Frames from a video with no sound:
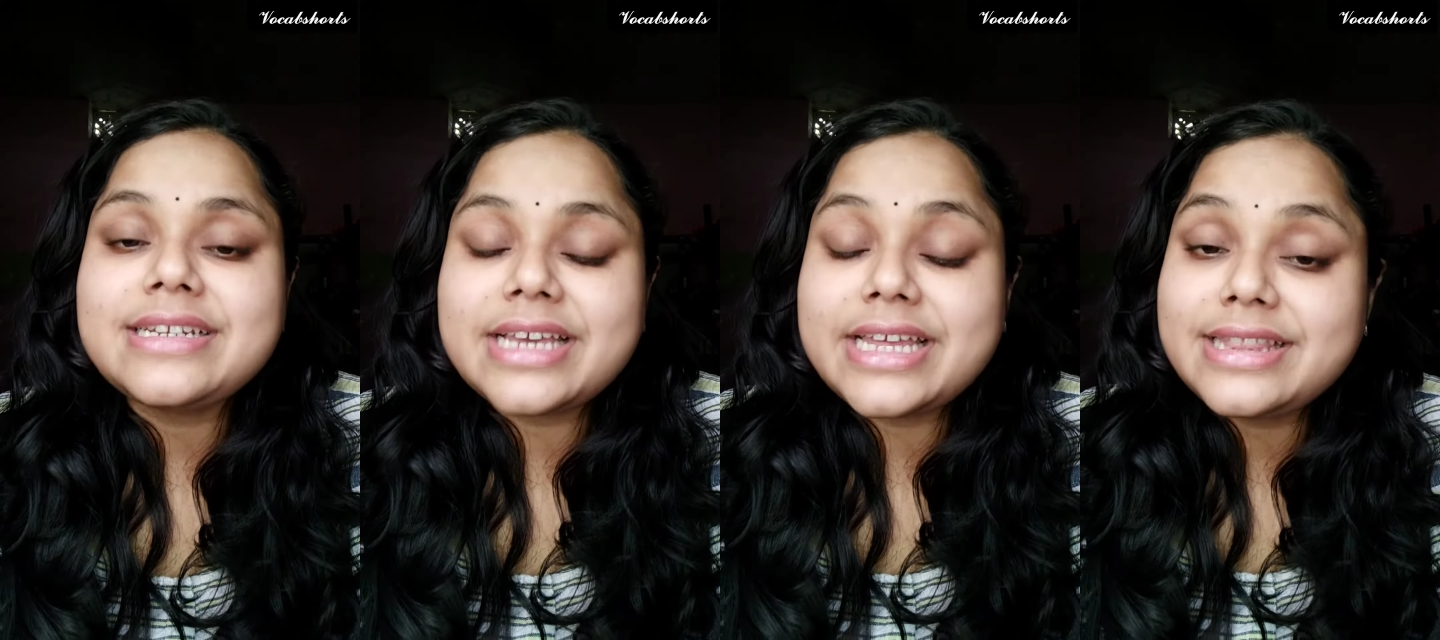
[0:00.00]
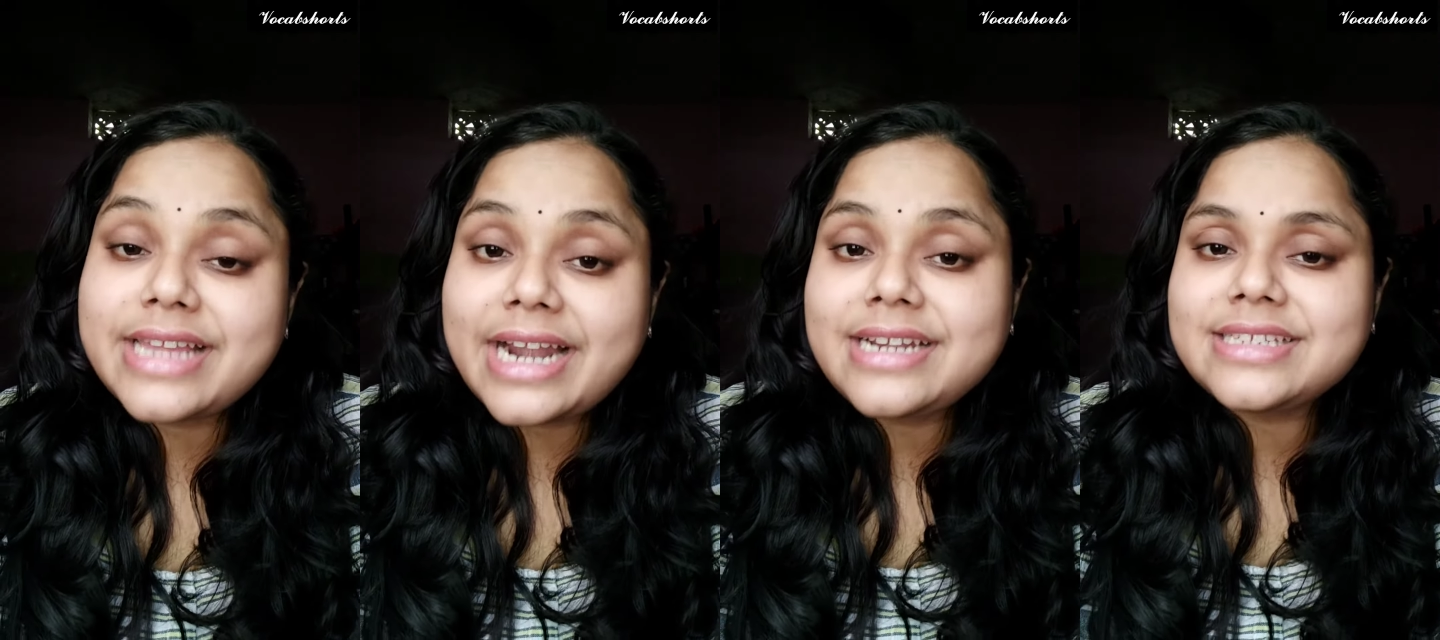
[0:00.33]
in
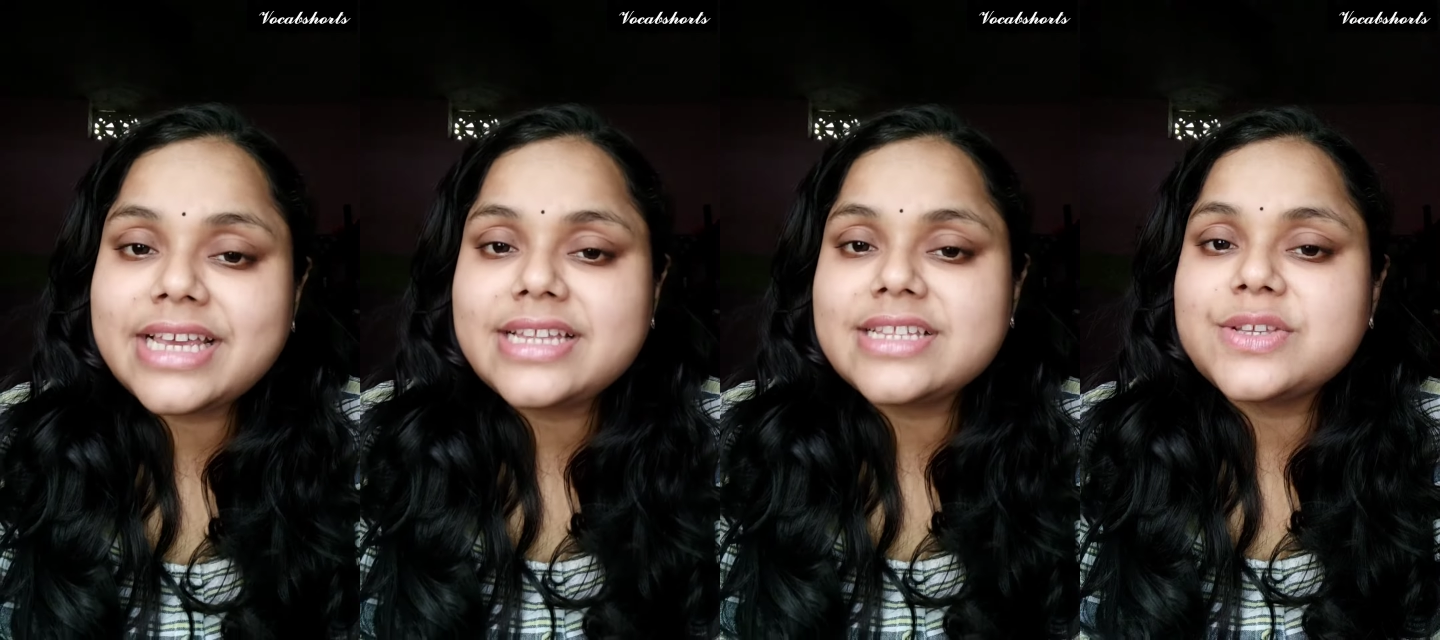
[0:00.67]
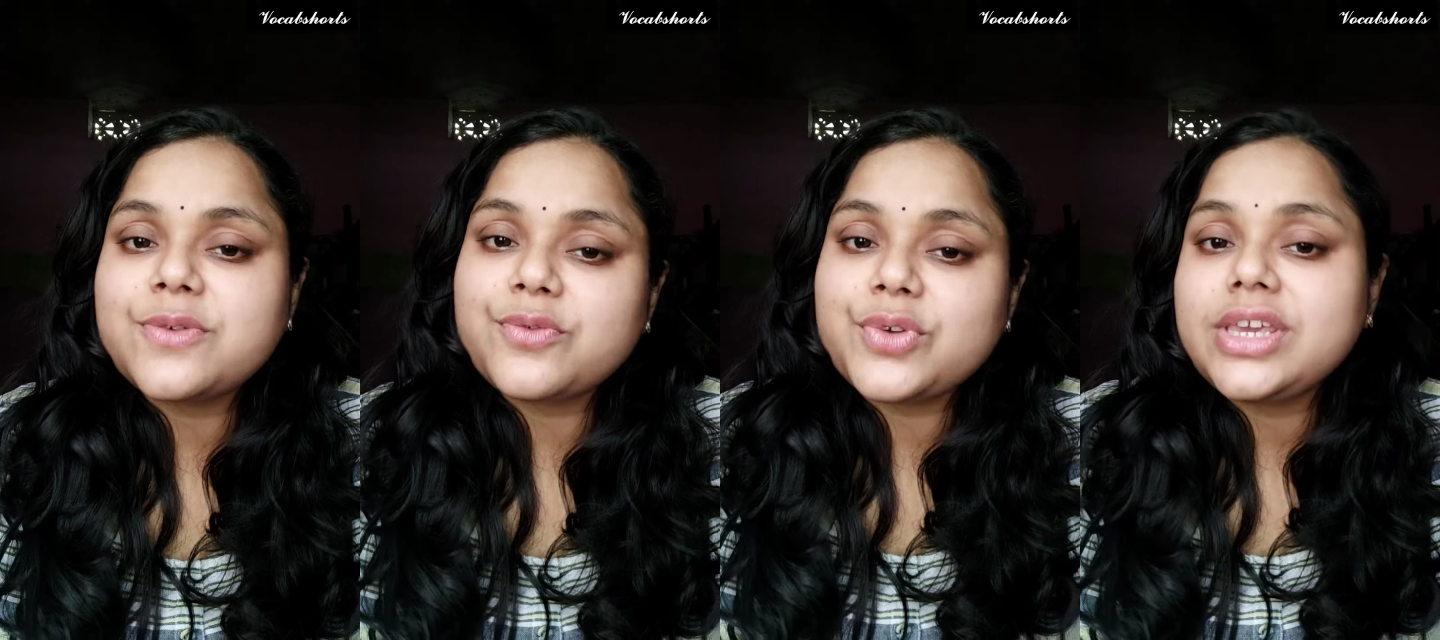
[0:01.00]
that sense,
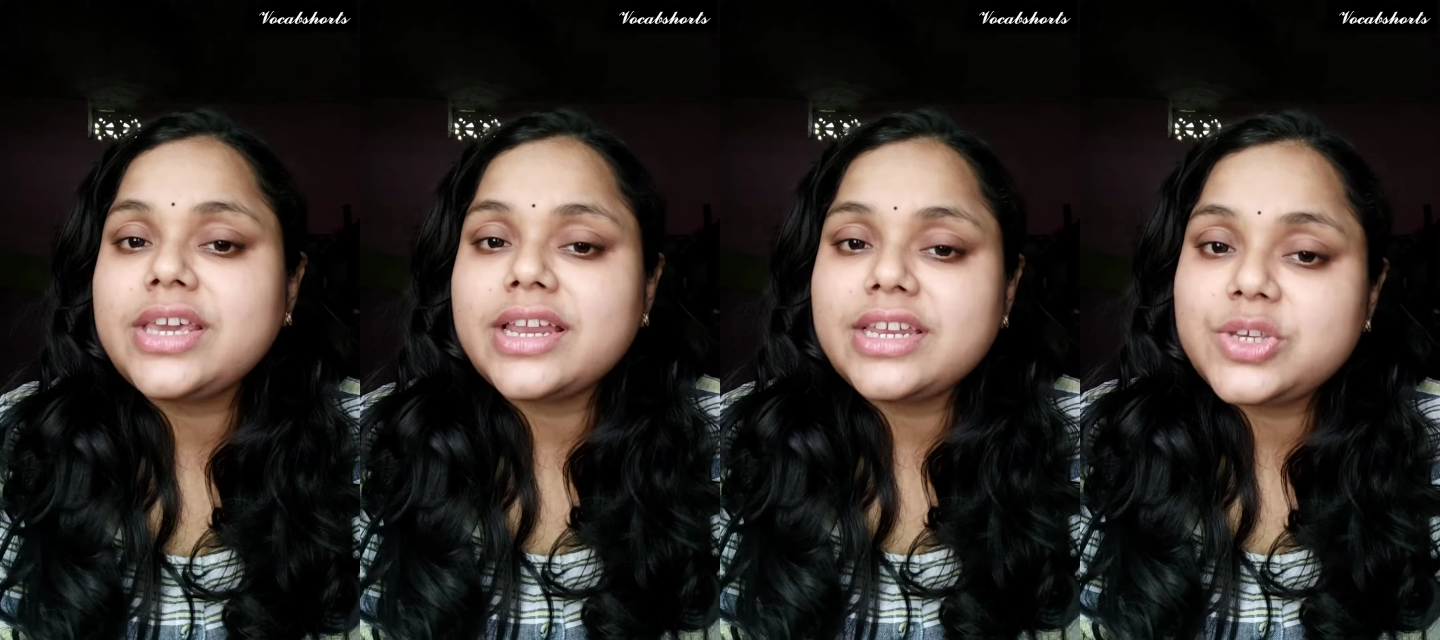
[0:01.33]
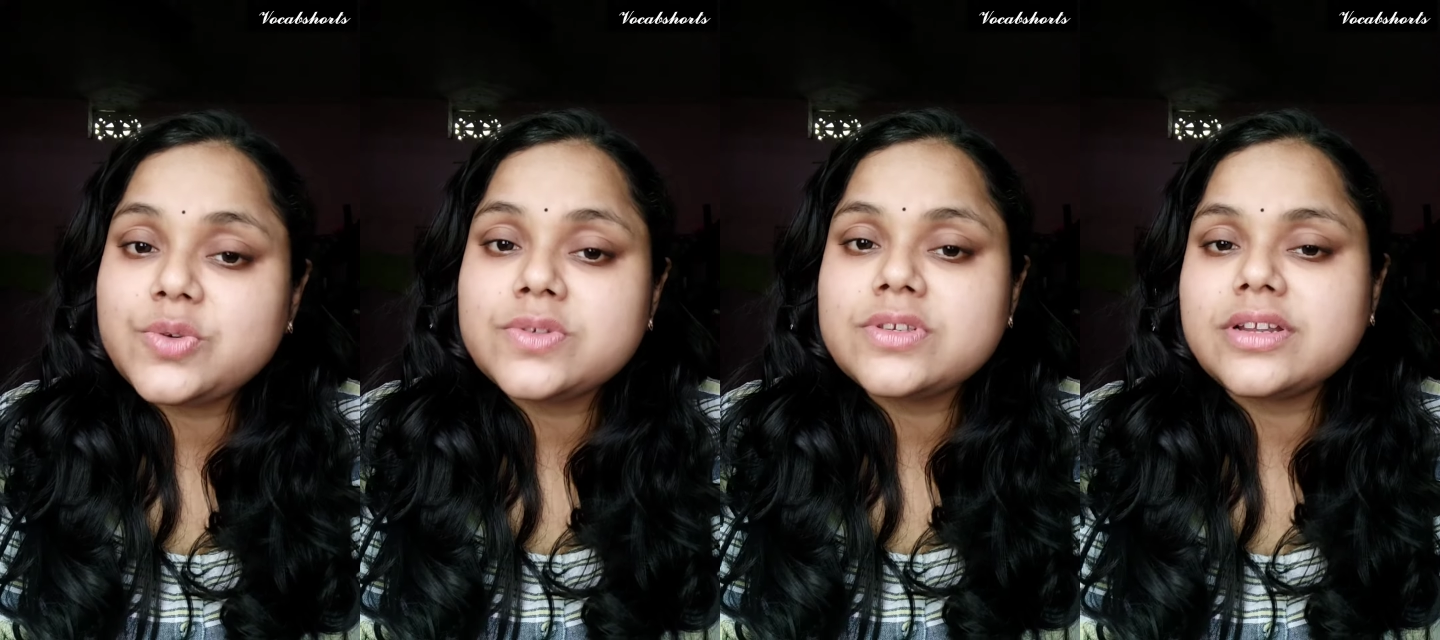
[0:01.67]
we can
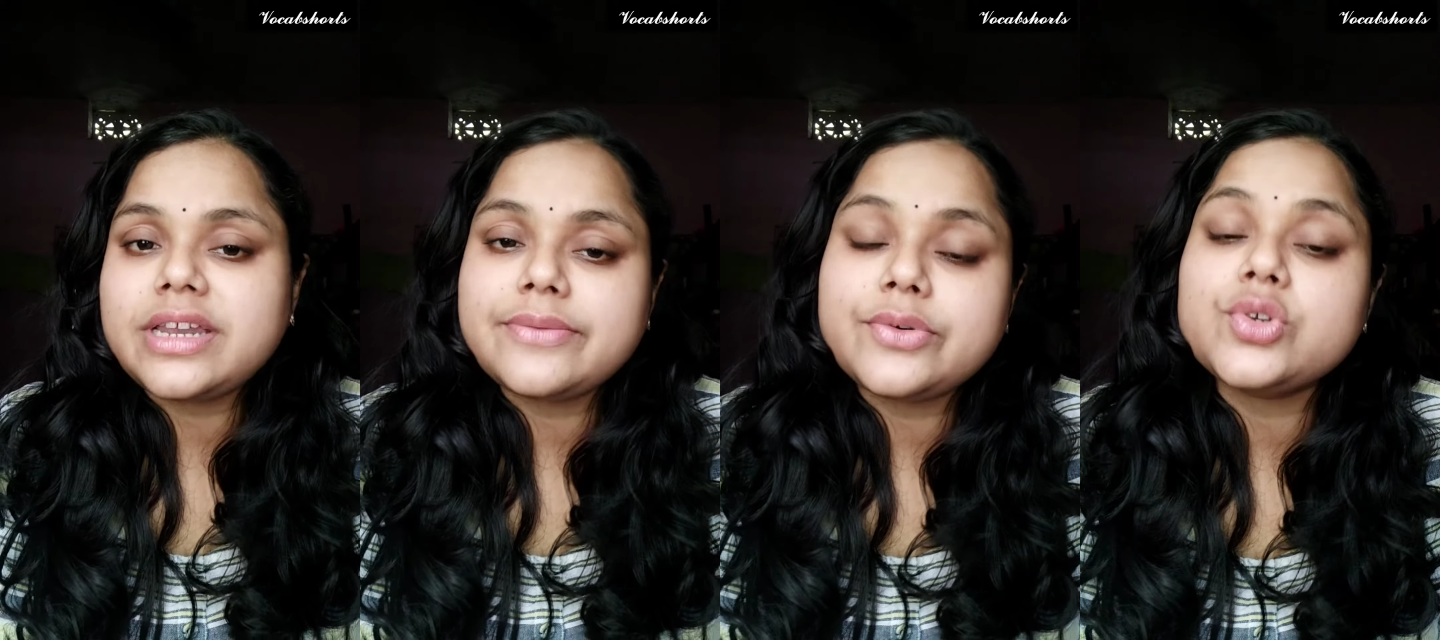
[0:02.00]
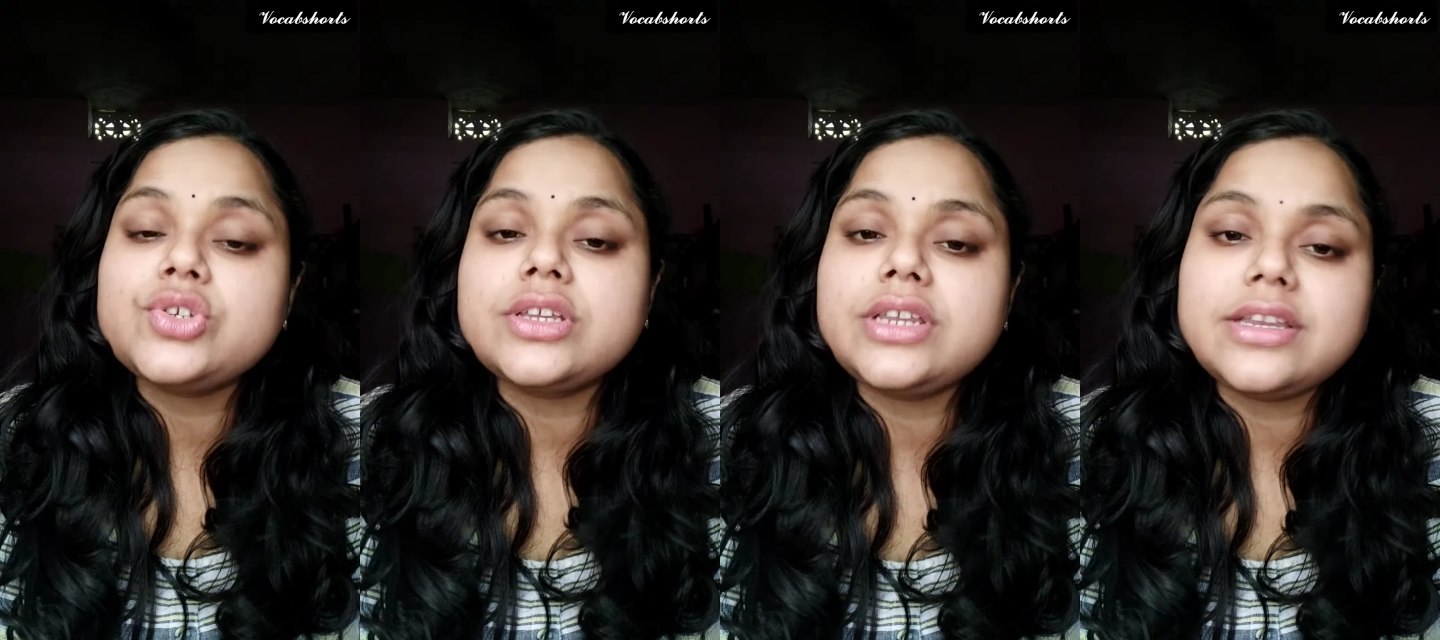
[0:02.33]
use
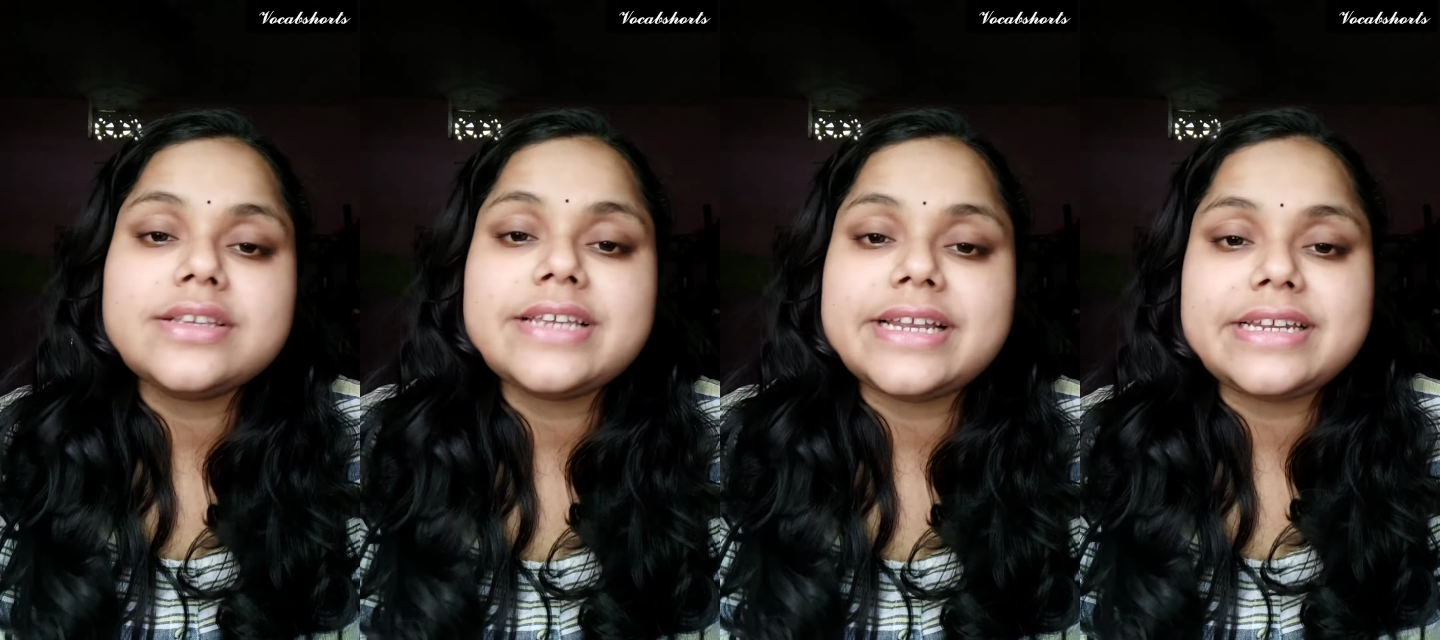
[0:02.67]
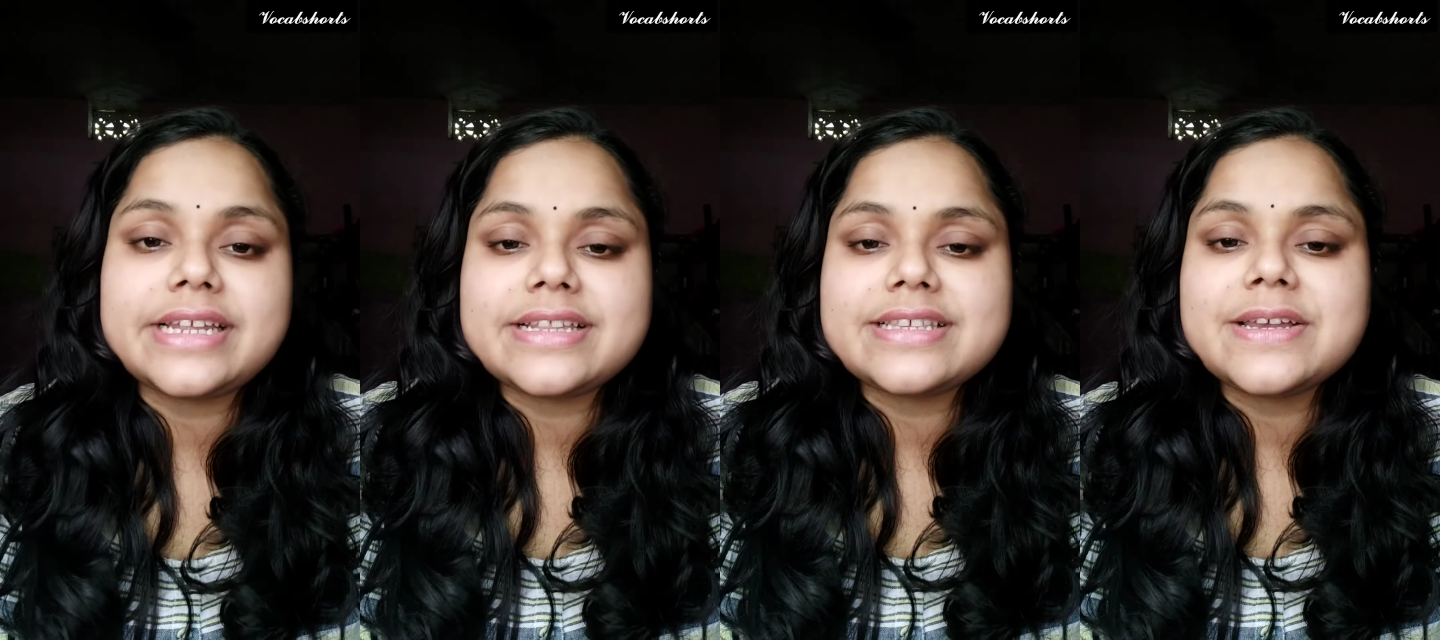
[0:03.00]
devotion in a
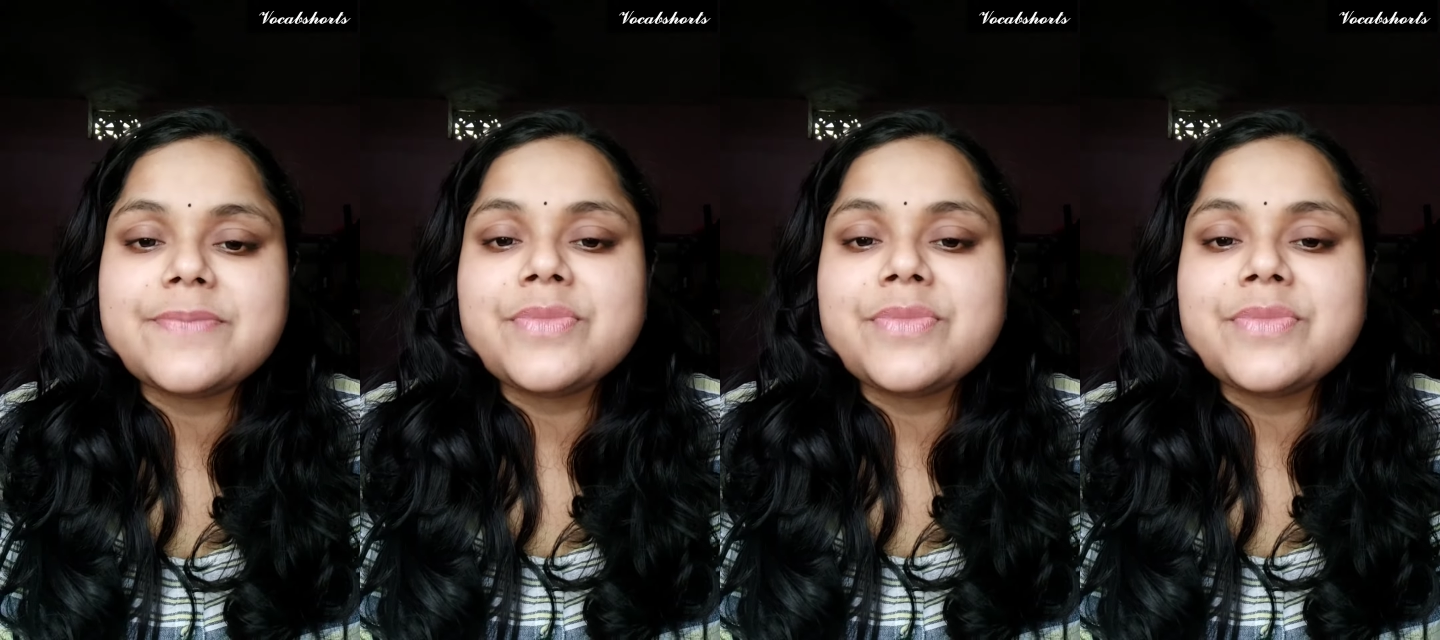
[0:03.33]
sentence.